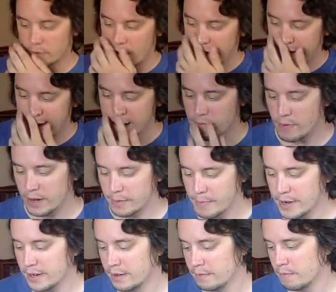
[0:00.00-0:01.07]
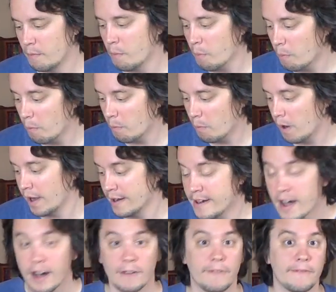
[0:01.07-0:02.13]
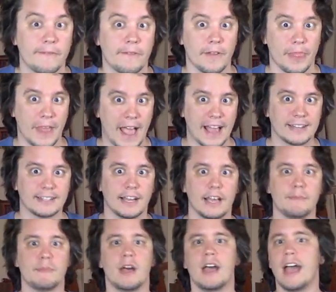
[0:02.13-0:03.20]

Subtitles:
I can't recommend enough for that type.